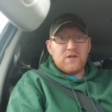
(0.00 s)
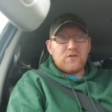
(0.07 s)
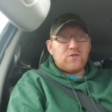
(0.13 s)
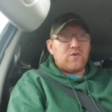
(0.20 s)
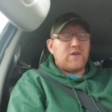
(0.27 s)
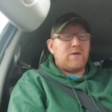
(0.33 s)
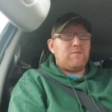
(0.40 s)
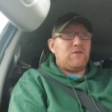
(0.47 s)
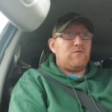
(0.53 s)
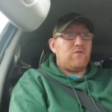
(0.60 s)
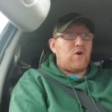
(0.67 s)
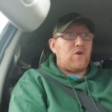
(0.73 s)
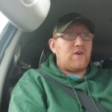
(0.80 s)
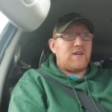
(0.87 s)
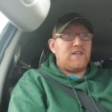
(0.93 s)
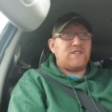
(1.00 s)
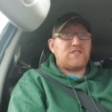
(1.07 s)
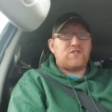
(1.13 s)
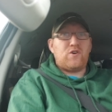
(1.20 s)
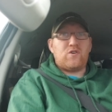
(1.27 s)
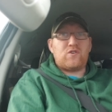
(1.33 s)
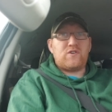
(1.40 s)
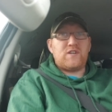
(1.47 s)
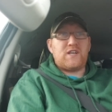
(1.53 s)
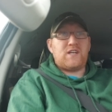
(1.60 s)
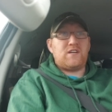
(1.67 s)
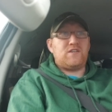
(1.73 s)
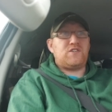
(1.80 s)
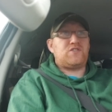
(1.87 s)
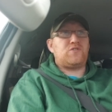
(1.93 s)
Don't get me wrong, it's not going to
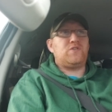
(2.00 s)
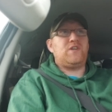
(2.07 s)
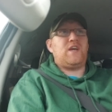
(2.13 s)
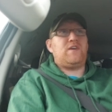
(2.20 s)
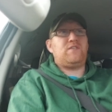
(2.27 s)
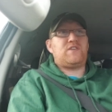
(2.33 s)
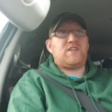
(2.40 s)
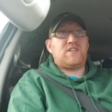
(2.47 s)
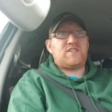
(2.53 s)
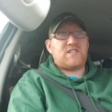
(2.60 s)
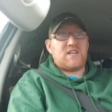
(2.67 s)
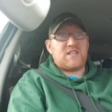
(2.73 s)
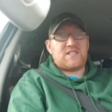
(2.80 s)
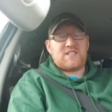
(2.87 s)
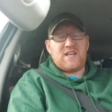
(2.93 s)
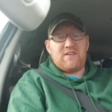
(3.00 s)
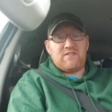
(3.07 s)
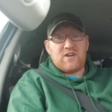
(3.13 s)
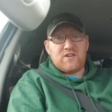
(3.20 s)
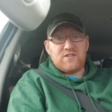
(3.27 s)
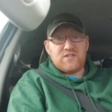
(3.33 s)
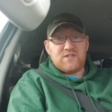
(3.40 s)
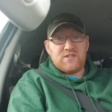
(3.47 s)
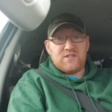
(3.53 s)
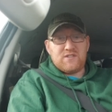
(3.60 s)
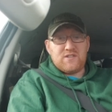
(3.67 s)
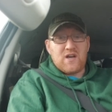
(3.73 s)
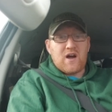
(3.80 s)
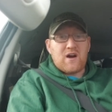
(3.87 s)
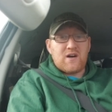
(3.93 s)
get, show you out to 600-700
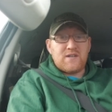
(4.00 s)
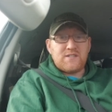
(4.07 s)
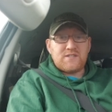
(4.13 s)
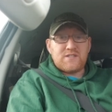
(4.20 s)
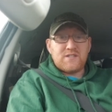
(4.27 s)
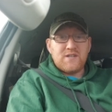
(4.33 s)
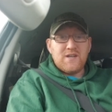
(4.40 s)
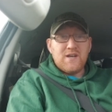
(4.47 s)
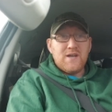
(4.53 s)
yards.